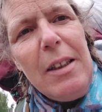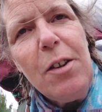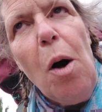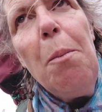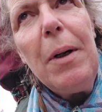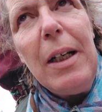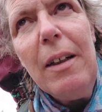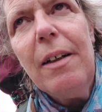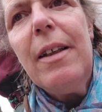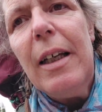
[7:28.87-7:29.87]
company,
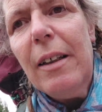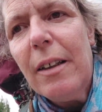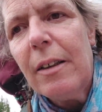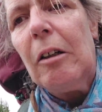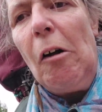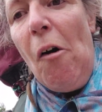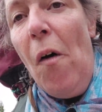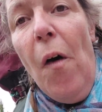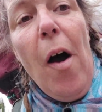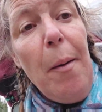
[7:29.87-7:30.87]
I think.
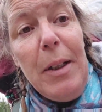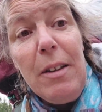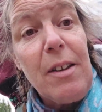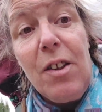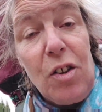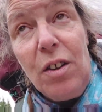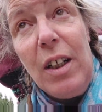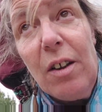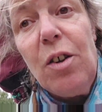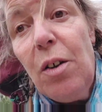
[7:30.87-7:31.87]
I mean, it's
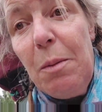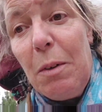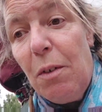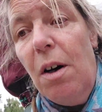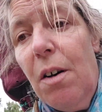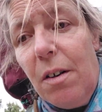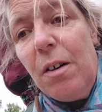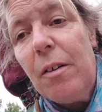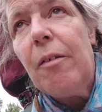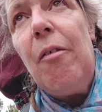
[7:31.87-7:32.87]
stunning, don't get me wrong.
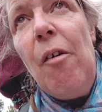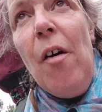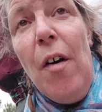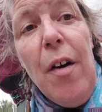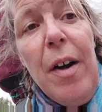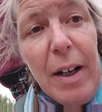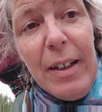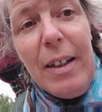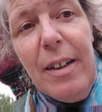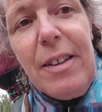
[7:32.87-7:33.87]

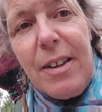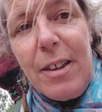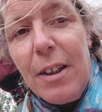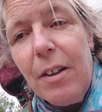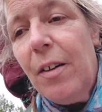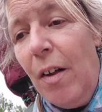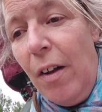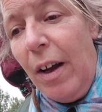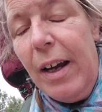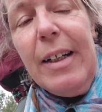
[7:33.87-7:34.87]

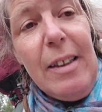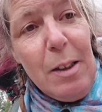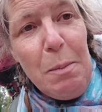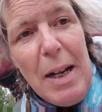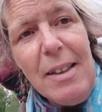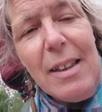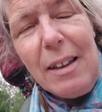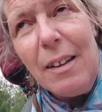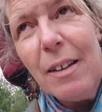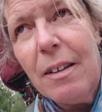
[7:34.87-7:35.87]
It is amazing.